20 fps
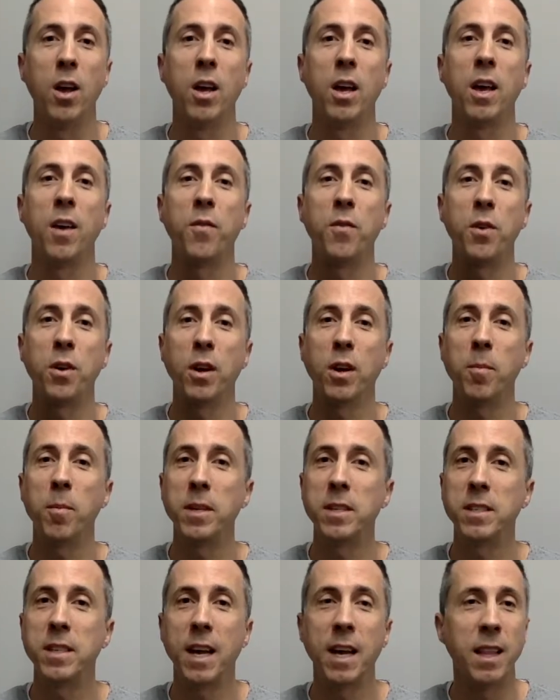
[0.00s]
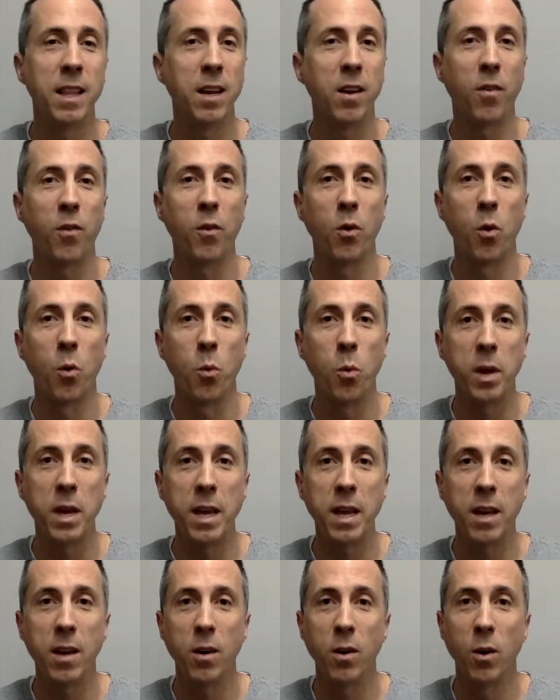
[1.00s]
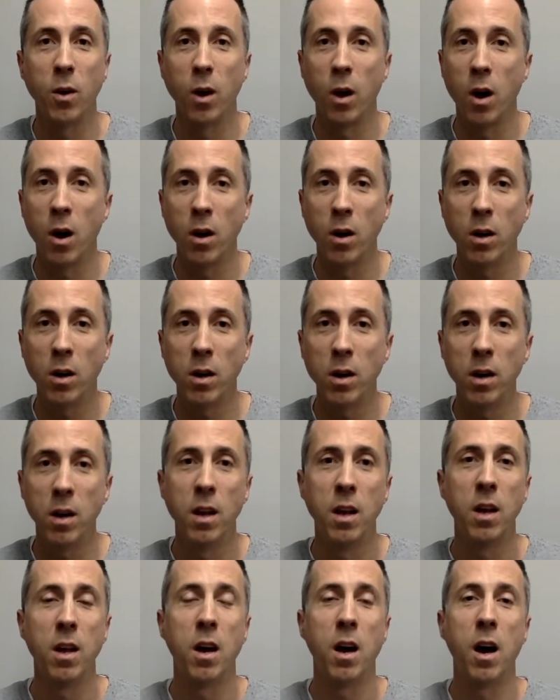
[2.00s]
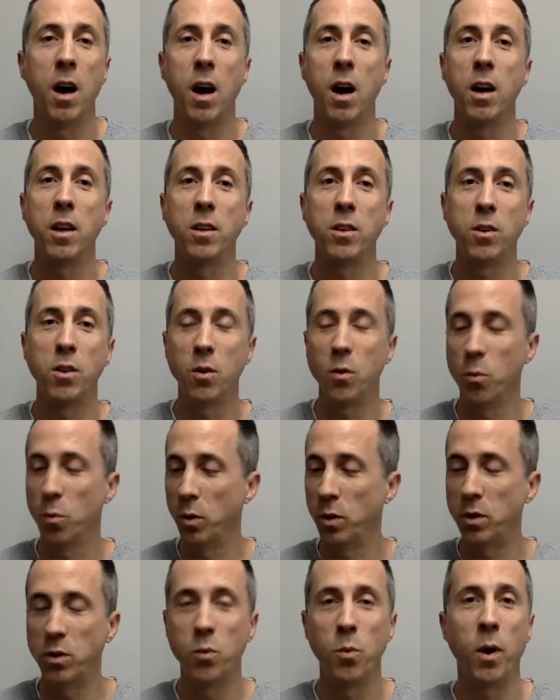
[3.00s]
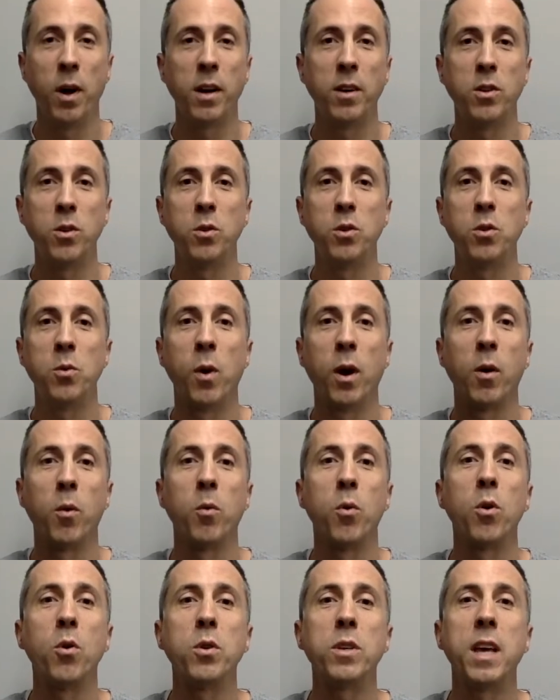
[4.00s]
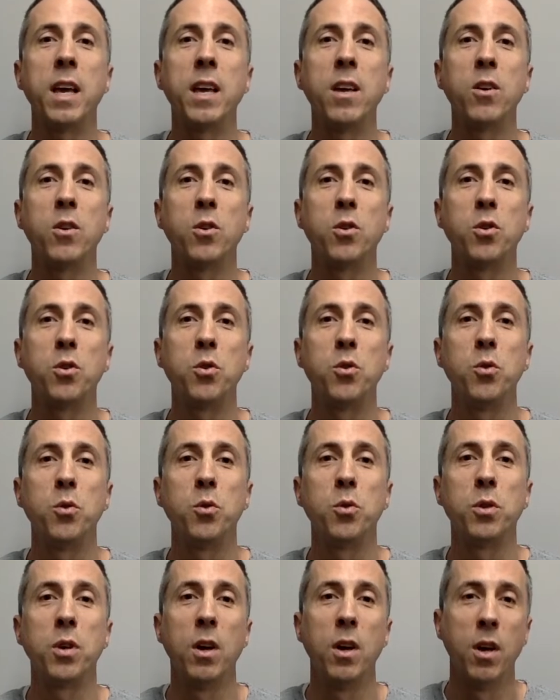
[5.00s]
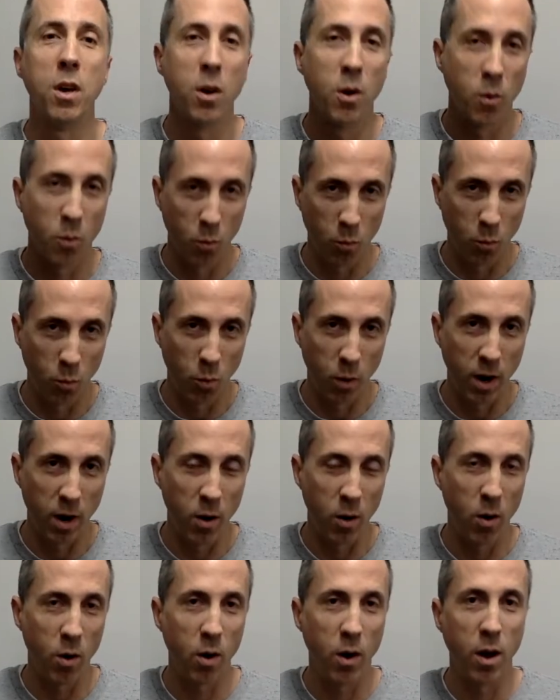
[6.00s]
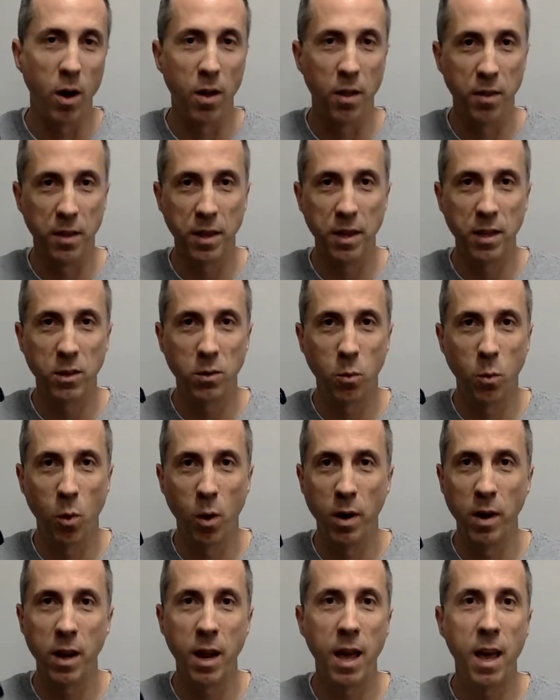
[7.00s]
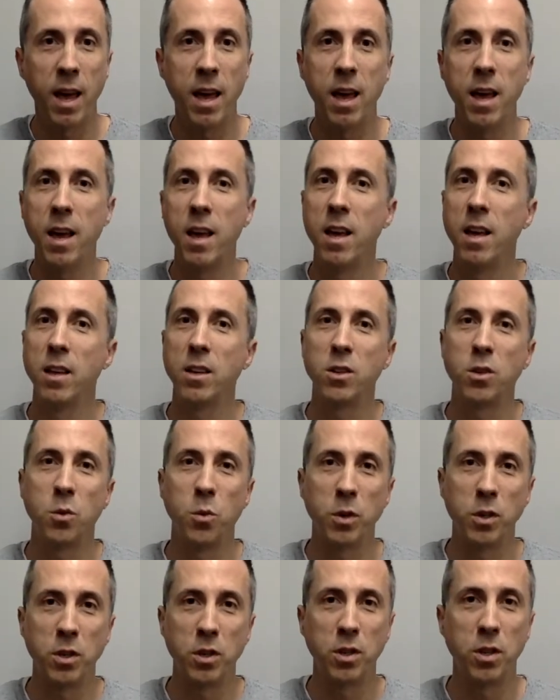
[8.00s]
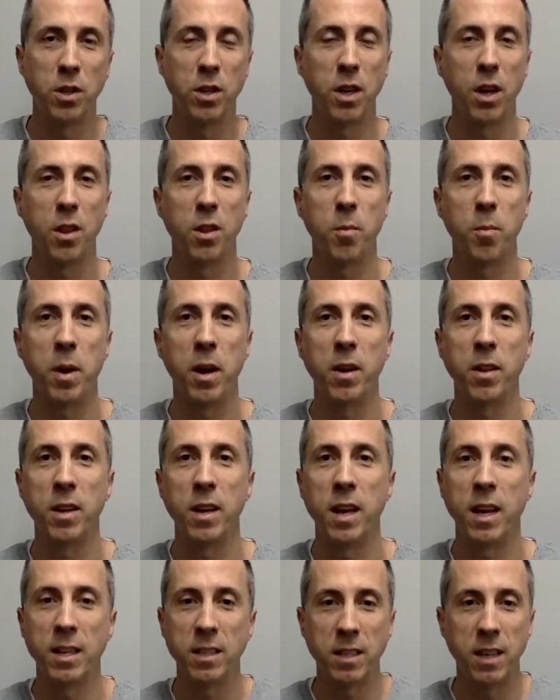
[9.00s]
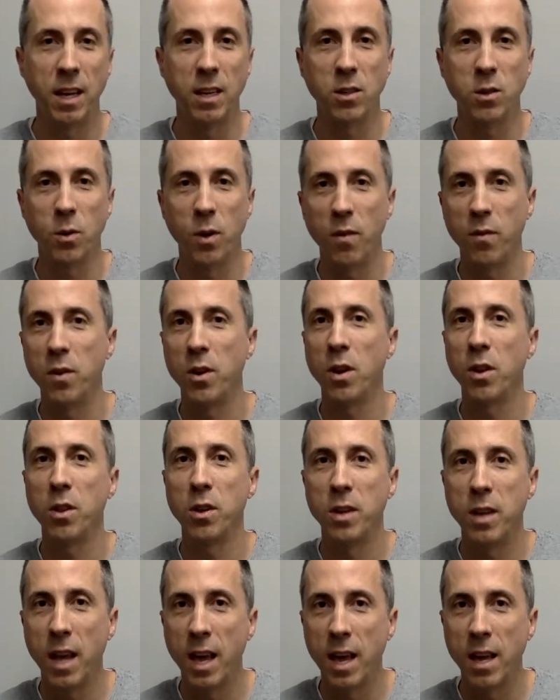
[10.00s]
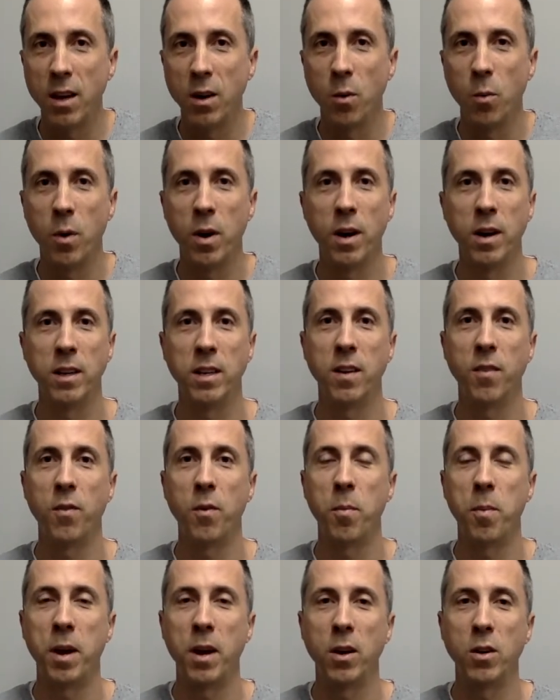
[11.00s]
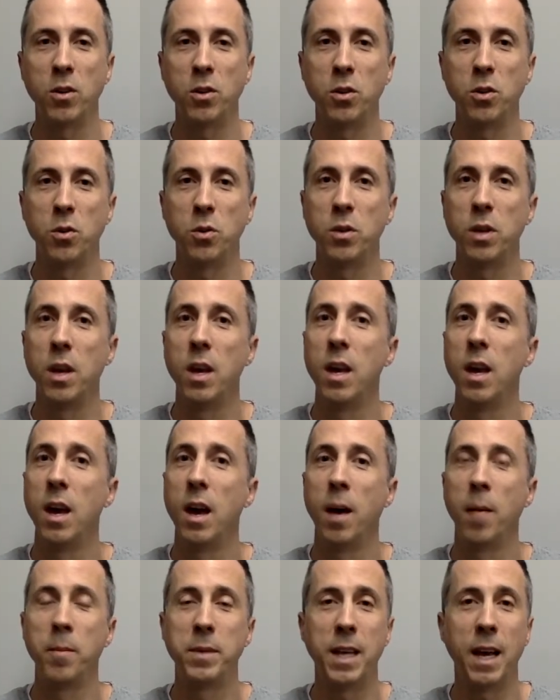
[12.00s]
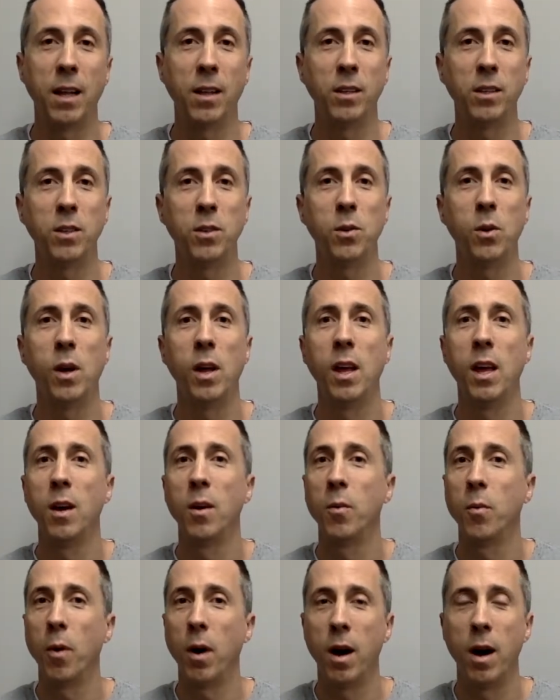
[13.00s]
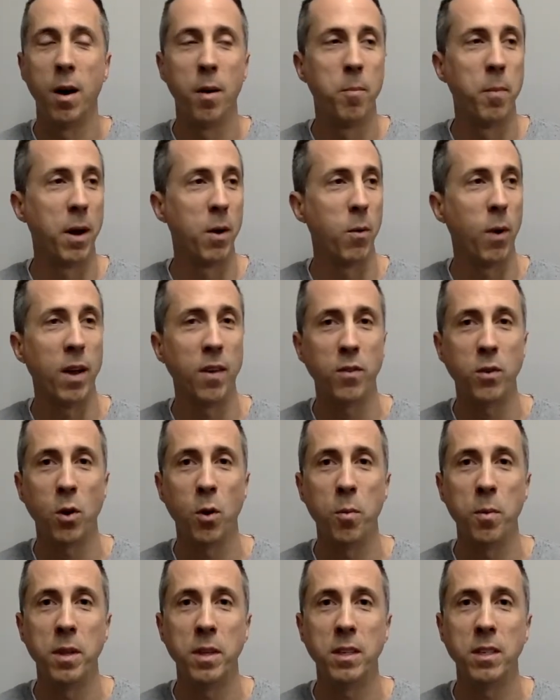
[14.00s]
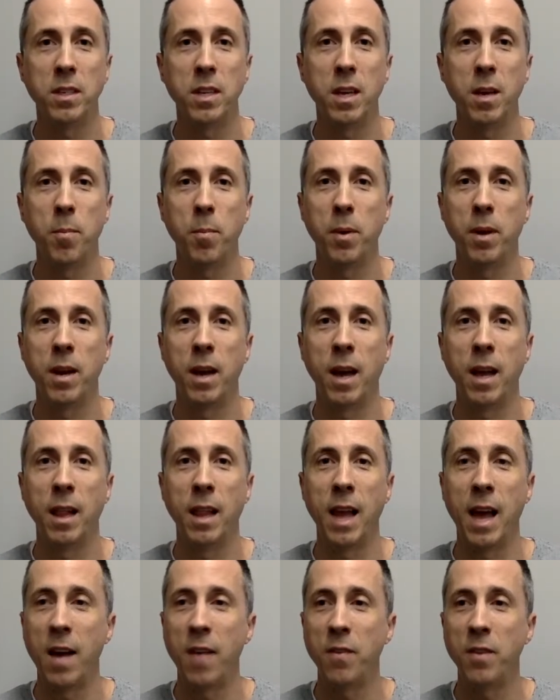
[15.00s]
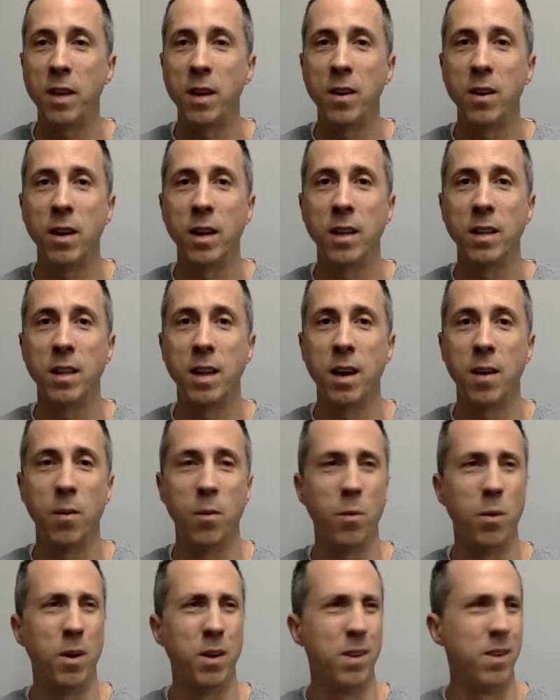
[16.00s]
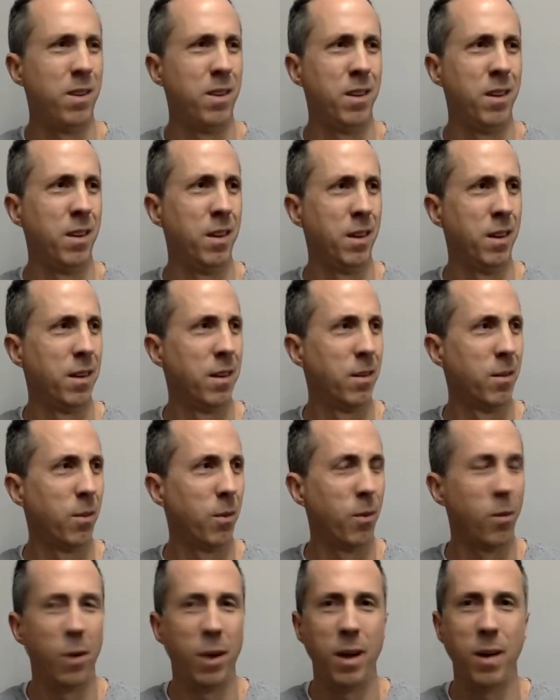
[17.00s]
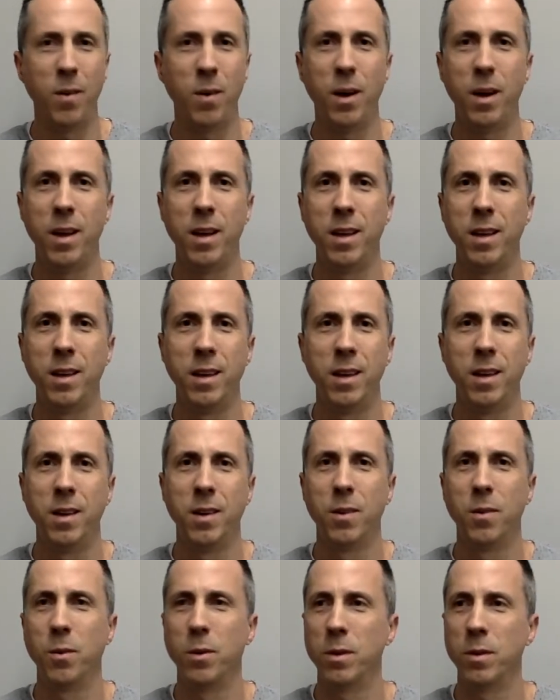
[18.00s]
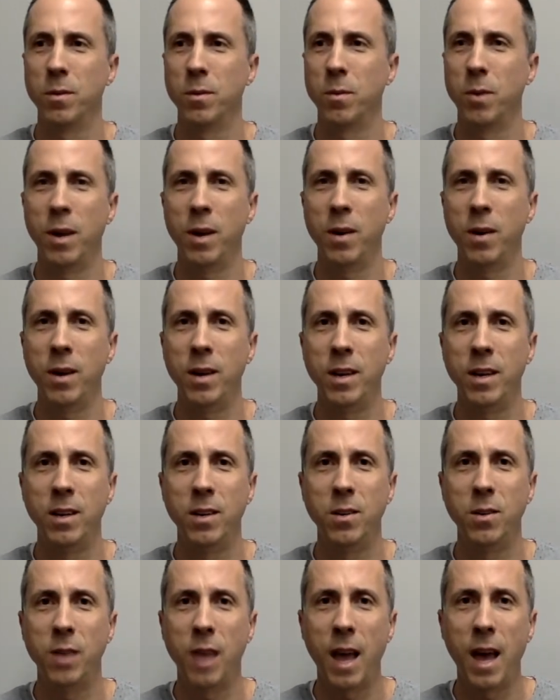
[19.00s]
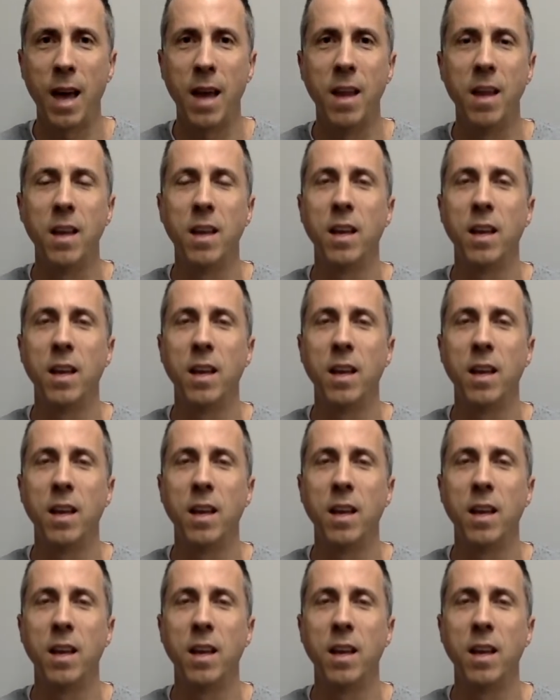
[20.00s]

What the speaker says: If you're going to be staying there for a week or longer, what you want to do is you want to rotate your shoes. Wear these one day, switch to the other pair the next day. So every other day, you're wearing a different pair of shoes. I'm telling you, my wife told me this tip, and I laughed at her, and I thought, why do I need to do that?